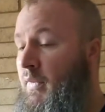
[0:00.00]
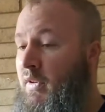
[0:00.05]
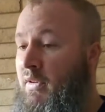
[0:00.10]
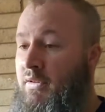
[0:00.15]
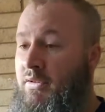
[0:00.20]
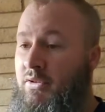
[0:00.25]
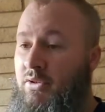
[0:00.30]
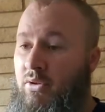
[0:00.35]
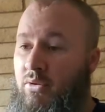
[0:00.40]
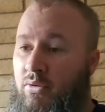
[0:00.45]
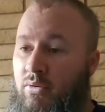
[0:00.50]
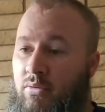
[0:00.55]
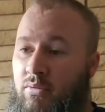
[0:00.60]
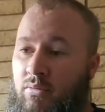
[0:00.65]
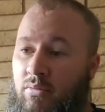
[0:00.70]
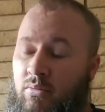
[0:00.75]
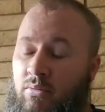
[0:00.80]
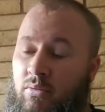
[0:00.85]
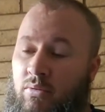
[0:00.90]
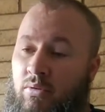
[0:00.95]
So
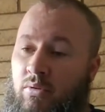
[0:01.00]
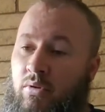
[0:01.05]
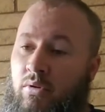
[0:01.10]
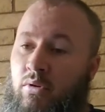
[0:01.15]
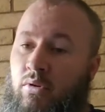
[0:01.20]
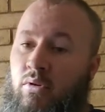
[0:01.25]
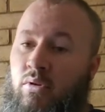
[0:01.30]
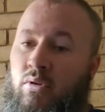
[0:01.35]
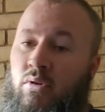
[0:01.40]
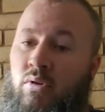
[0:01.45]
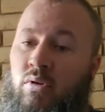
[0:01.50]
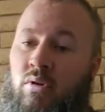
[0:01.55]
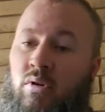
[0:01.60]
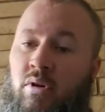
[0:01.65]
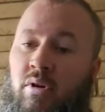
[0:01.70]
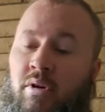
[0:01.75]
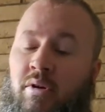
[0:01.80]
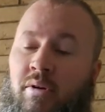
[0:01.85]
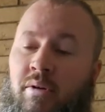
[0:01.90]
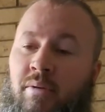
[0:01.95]

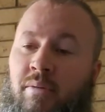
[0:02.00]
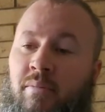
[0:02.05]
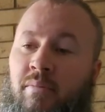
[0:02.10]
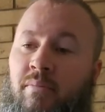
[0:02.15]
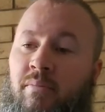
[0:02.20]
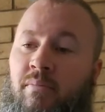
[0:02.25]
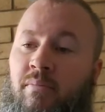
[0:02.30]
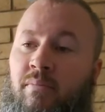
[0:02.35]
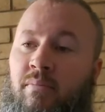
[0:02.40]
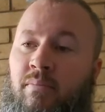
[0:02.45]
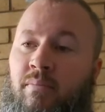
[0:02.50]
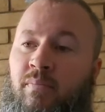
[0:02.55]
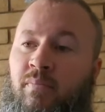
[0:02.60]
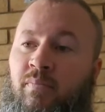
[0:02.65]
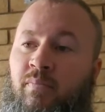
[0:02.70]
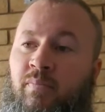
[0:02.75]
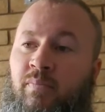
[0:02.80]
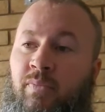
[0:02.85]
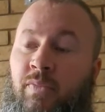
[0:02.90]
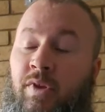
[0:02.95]
um
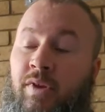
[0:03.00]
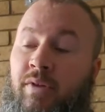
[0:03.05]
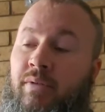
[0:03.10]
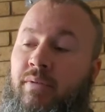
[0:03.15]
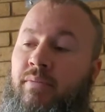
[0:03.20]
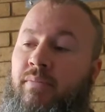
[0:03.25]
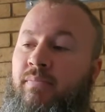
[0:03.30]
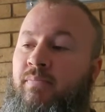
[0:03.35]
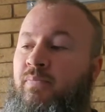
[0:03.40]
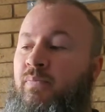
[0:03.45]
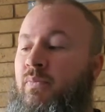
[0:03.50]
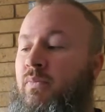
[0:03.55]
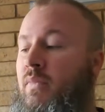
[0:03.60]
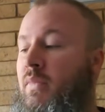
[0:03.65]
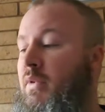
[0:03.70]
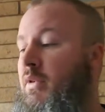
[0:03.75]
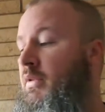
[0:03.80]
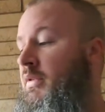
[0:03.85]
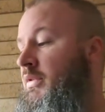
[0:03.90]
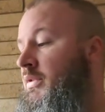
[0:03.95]
yeah.
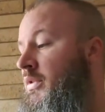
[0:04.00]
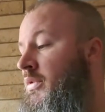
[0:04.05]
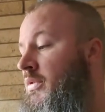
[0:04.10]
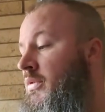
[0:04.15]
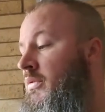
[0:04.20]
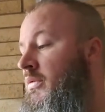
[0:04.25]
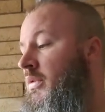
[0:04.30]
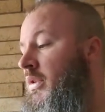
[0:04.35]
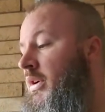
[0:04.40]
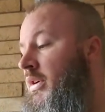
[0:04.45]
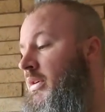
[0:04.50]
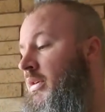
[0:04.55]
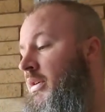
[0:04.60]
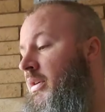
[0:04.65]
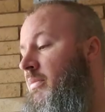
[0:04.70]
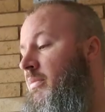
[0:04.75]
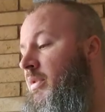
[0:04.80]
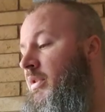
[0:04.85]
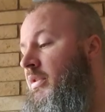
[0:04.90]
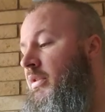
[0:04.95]
So
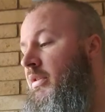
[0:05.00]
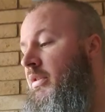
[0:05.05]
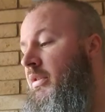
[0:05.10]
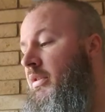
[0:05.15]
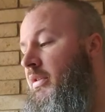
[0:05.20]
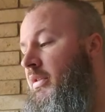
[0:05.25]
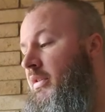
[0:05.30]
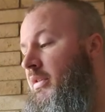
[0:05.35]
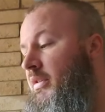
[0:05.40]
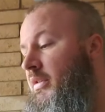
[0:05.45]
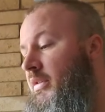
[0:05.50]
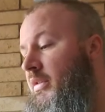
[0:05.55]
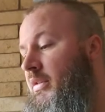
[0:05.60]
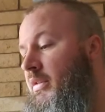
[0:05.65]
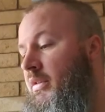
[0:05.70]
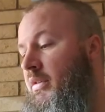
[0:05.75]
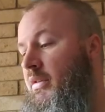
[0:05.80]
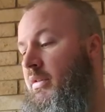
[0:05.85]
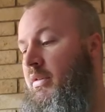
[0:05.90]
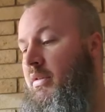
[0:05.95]
I've been looking this
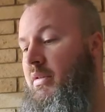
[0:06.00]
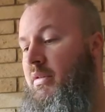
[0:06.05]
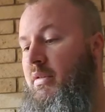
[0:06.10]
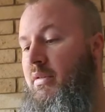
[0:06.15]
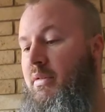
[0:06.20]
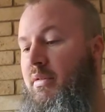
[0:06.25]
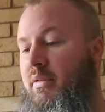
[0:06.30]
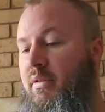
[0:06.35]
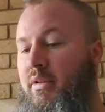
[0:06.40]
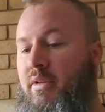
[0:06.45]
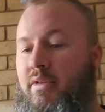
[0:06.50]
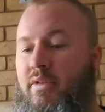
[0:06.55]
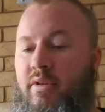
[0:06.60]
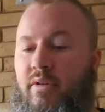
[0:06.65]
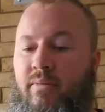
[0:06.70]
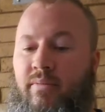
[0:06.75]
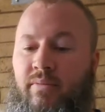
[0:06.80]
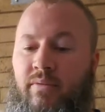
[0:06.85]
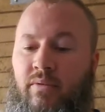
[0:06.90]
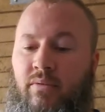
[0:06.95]

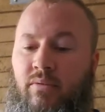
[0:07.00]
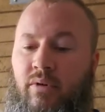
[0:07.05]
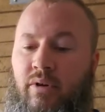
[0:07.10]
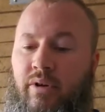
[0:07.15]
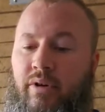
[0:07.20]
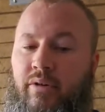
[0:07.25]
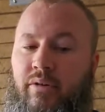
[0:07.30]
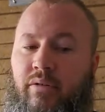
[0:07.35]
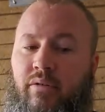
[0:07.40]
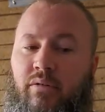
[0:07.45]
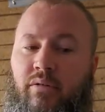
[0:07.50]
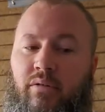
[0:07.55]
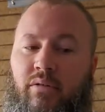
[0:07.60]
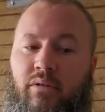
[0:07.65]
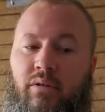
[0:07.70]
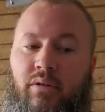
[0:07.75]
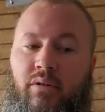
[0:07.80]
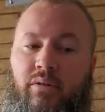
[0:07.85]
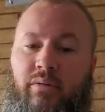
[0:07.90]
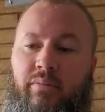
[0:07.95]
up for a while.
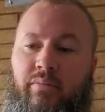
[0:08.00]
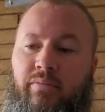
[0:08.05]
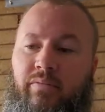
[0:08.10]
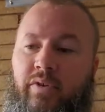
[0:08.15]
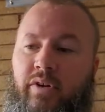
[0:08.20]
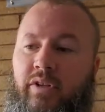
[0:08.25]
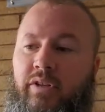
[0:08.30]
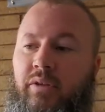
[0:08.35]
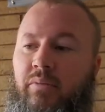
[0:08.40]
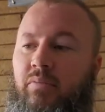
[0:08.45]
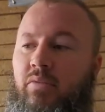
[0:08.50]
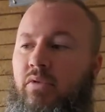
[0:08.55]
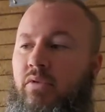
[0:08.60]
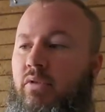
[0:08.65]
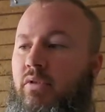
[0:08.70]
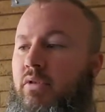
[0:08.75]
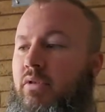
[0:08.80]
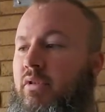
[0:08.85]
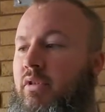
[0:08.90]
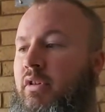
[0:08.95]
Finally pulled
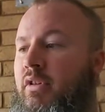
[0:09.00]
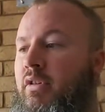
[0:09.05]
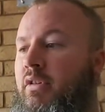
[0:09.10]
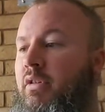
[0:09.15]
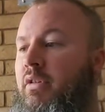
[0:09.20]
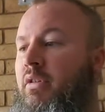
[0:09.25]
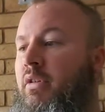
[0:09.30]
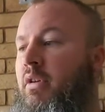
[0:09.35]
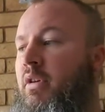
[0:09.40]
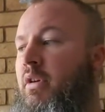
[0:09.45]
the trigger.